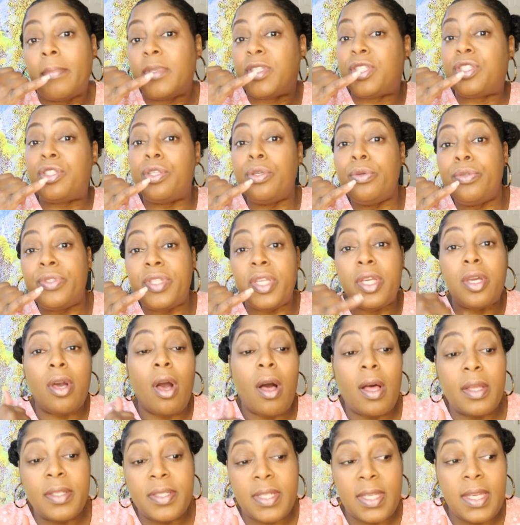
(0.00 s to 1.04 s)
Susie
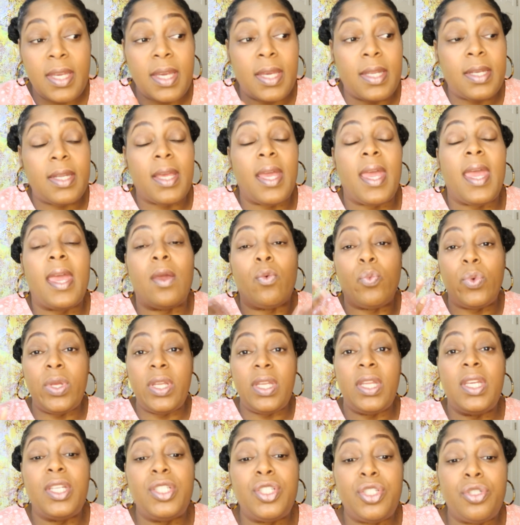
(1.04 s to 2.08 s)
called in and we
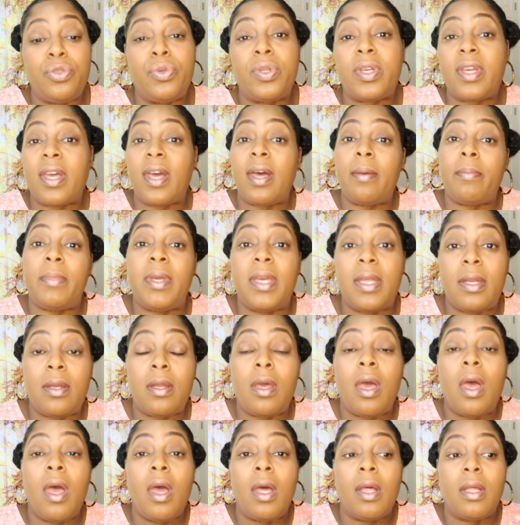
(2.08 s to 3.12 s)
need you to come
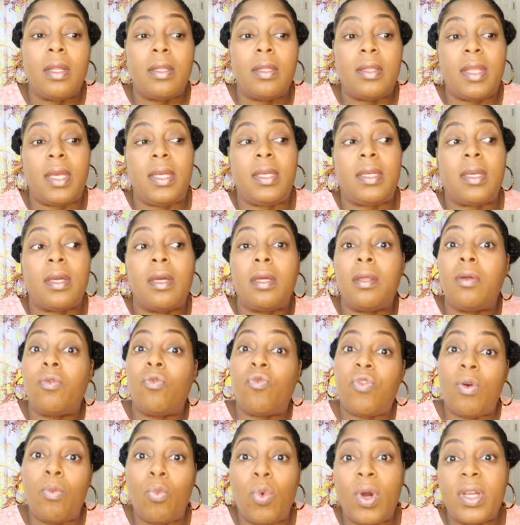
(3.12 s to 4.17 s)
in like
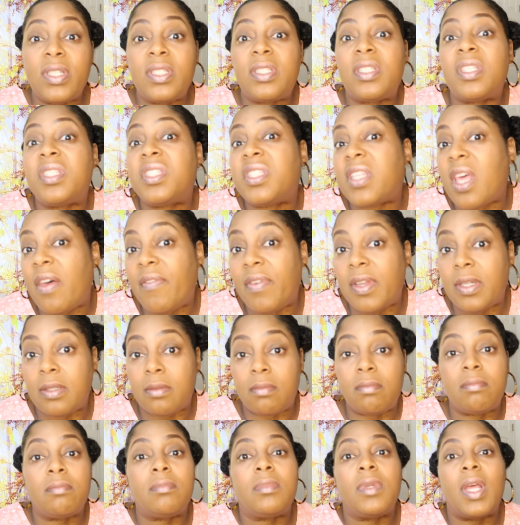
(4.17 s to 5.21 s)
from 1 to 7.
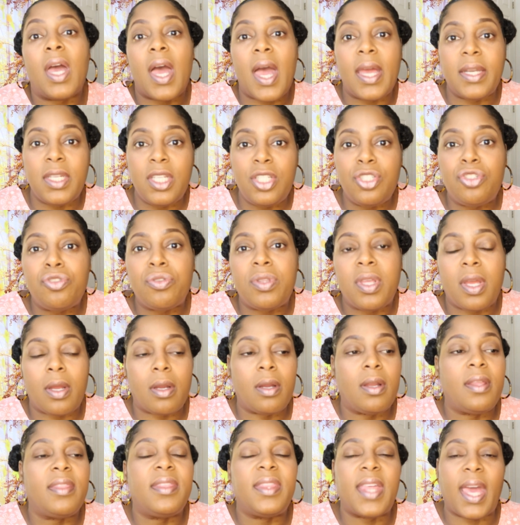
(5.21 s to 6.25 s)
I need you
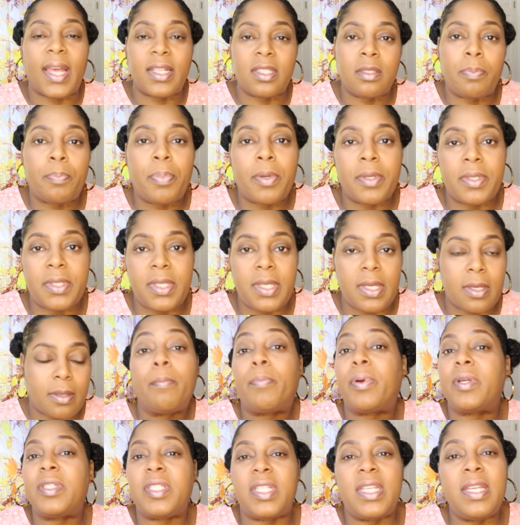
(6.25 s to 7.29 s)
there. That's per diem.
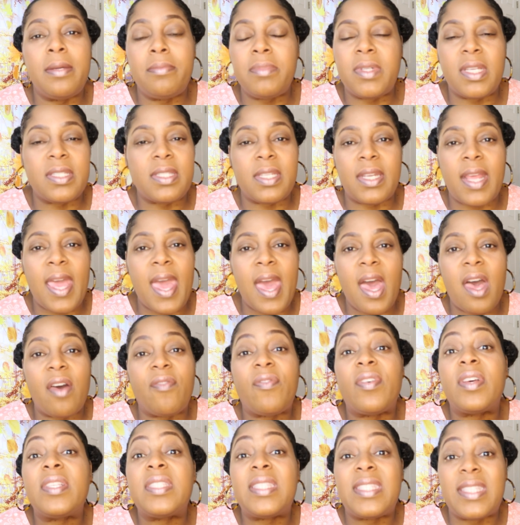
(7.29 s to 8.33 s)
Per diem doesn't have
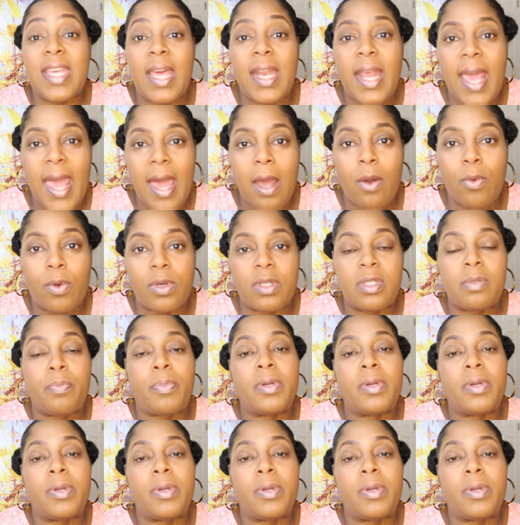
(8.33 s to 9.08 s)
set hours.